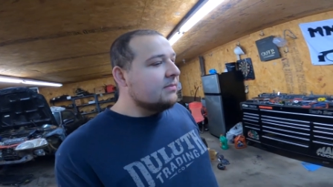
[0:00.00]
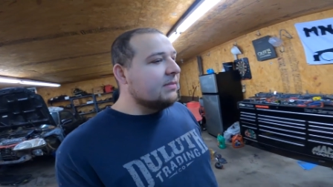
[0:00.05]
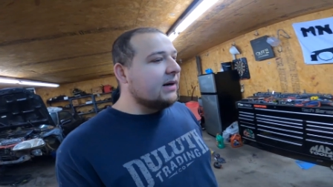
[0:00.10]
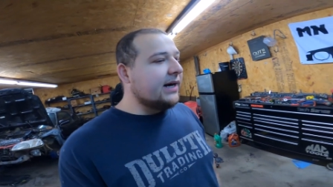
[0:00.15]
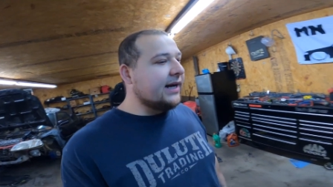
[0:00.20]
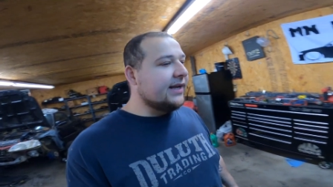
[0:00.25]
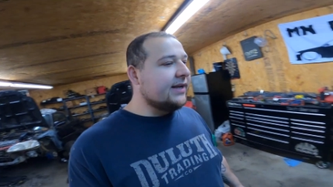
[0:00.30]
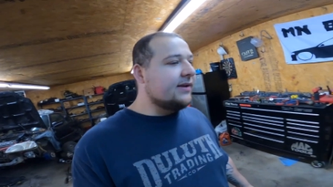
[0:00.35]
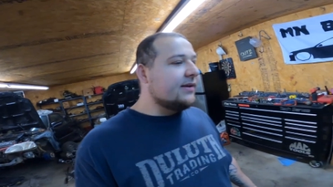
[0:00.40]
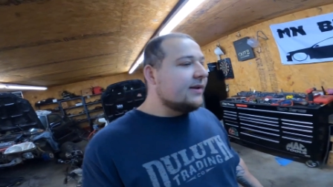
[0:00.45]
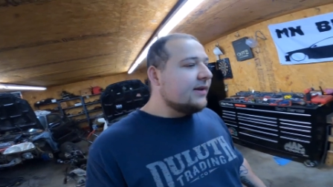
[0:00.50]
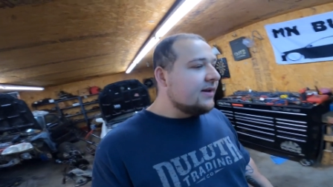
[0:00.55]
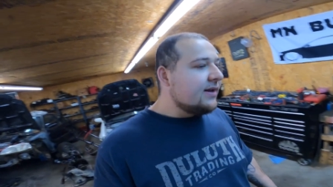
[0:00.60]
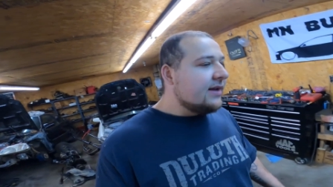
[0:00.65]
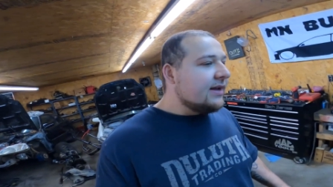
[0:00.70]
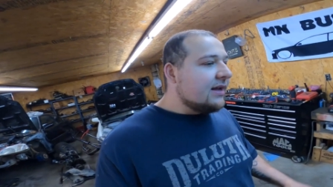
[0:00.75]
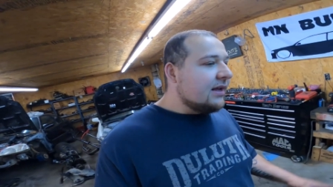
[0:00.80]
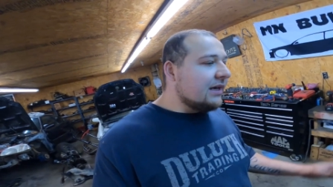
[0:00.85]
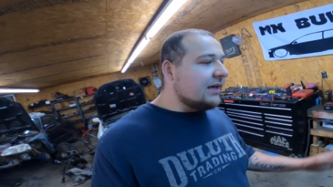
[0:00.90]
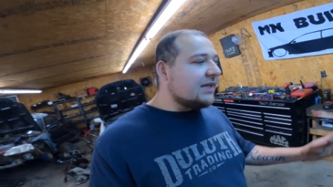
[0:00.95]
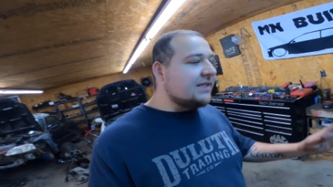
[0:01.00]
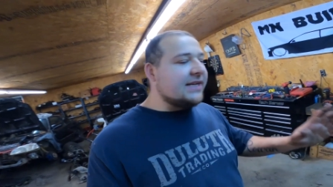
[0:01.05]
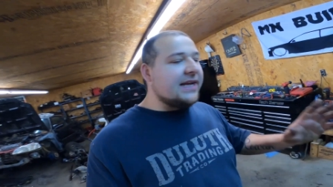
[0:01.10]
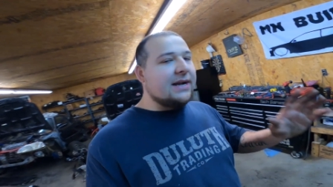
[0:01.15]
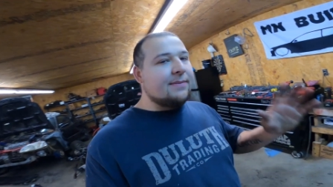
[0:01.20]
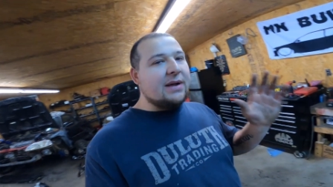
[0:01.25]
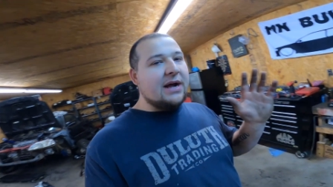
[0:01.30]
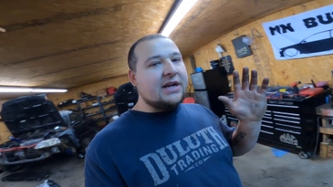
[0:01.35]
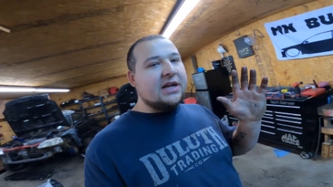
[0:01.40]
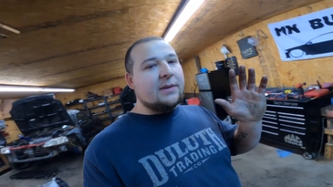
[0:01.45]
But like I
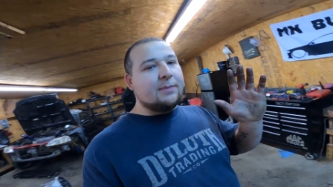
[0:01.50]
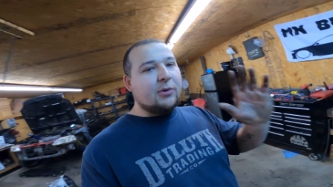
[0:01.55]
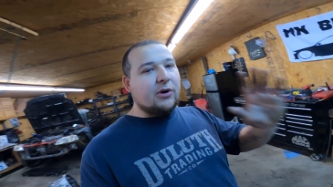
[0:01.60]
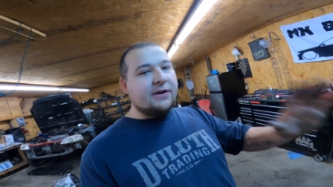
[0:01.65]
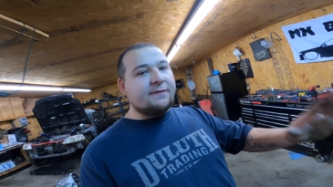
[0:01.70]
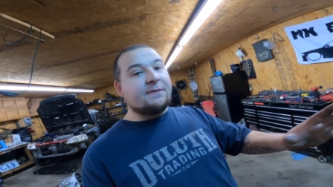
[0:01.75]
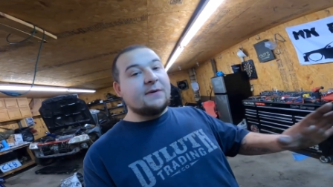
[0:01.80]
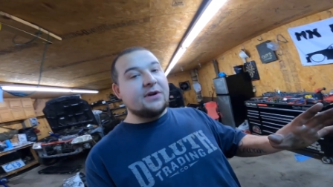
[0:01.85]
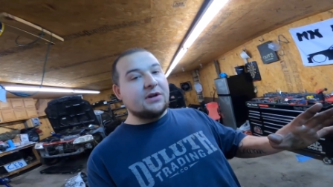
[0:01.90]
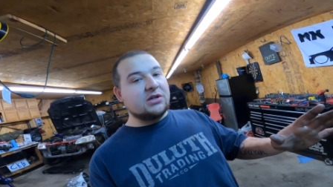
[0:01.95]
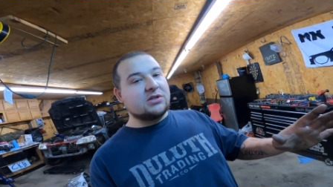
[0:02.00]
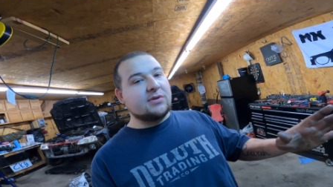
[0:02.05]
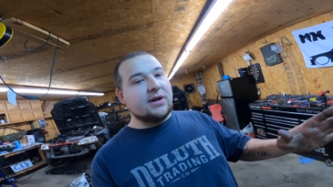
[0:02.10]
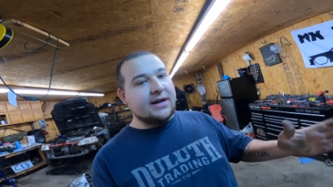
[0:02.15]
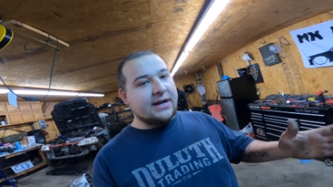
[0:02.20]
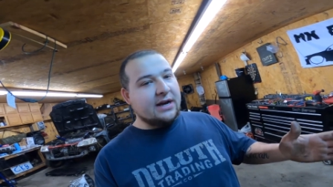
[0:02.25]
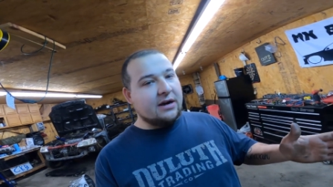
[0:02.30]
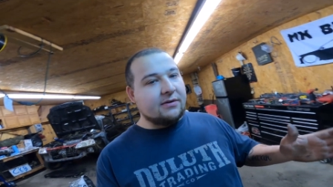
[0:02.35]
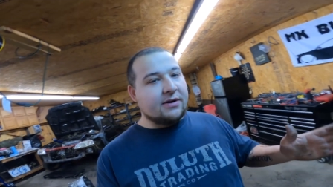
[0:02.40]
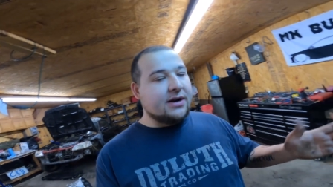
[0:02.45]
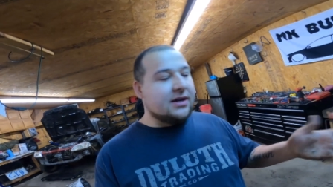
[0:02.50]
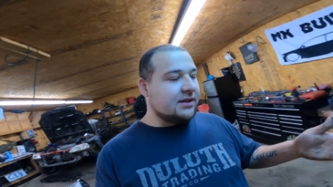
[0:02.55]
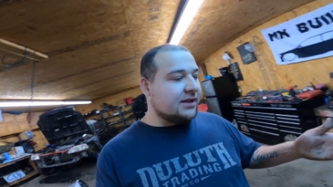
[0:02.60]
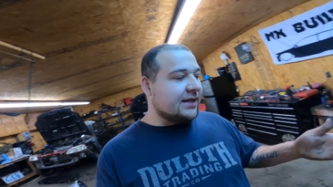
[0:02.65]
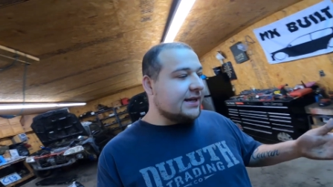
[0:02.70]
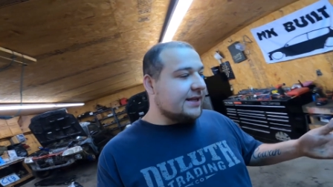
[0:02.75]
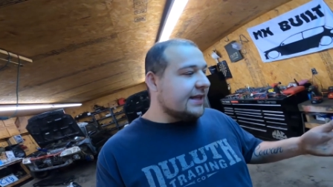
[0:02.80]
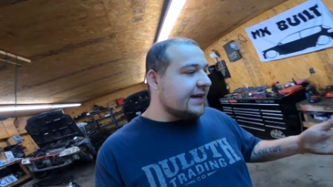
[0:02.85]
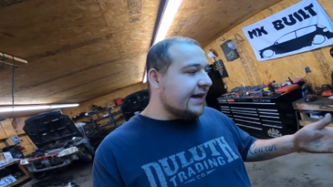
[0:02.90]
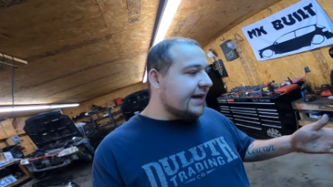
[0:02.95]
said, I'm not going to point fingers right now or nothing
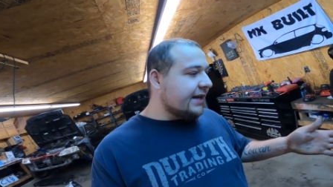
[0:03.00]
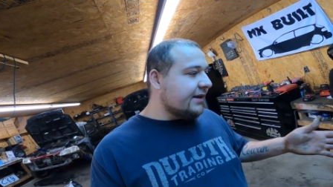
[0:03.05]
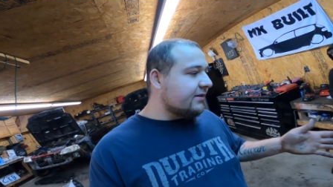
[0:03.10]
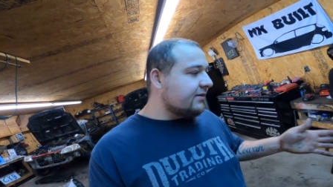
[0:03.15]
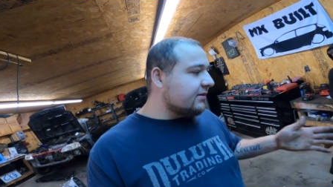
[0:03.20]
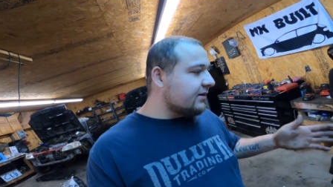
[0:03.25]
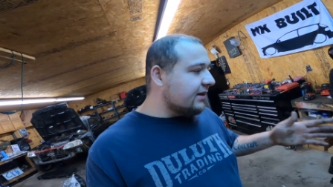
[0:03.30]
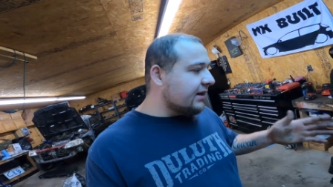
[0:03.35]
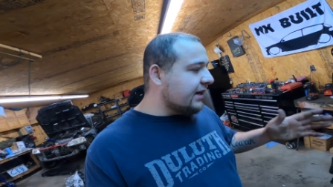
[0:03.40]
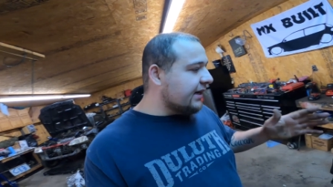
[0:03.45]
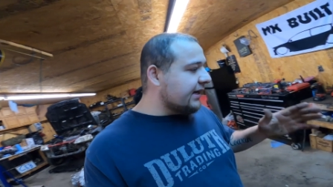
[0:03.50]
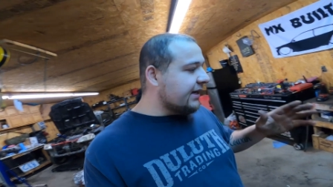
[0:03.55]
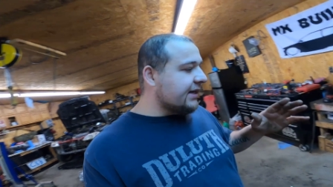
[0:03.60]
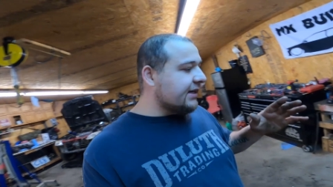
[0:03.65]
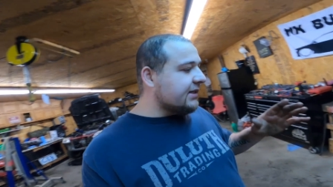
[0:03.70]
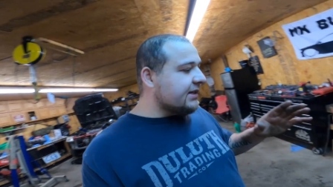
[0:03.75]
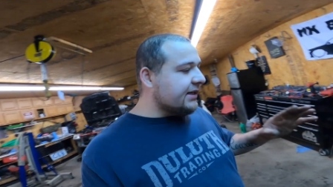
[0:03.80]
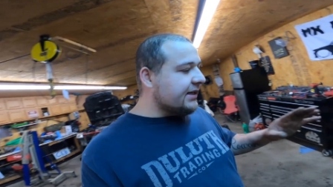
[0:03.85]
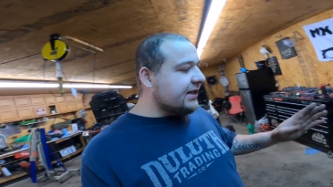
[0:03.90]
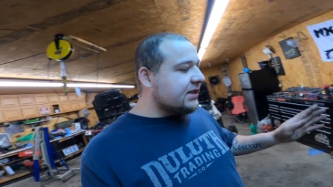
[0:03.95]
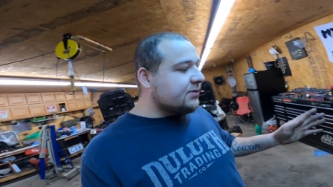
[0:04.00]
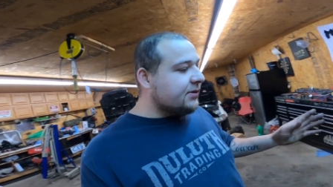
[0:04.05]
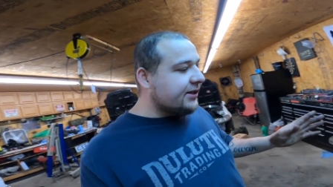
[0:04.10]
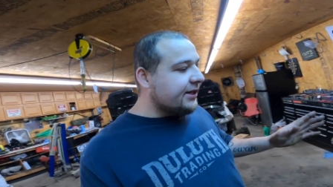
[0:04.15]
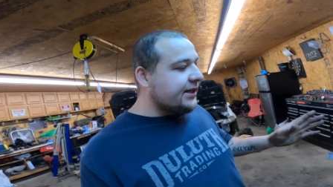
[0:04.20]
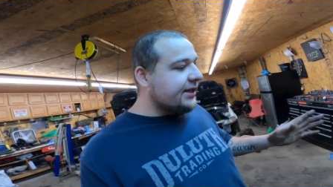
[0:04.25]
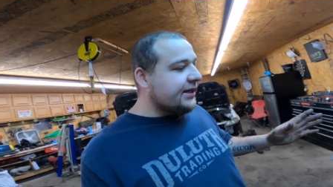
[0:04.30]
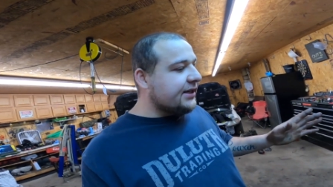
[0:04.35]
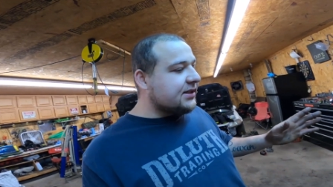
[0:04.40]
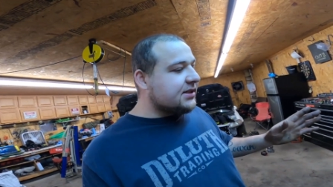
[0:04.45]
like that. It is what
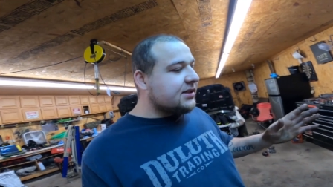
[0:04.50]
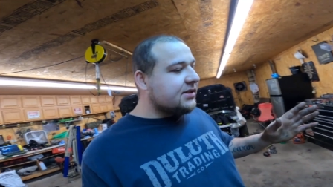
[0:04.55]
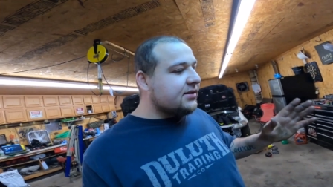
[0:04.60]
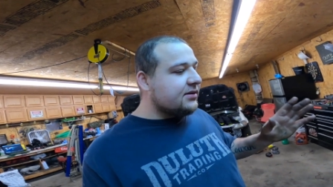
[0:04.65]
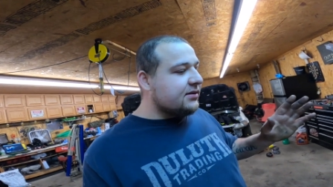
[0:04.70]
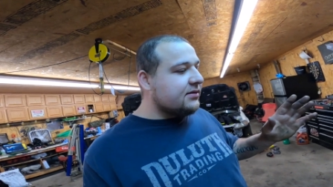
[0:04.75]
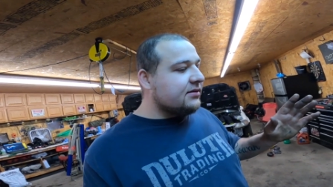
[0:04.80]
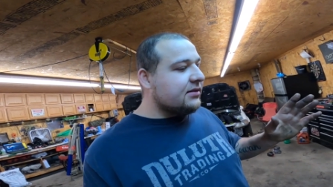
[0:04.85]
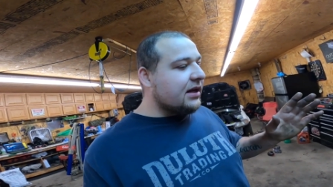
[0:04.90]
it is.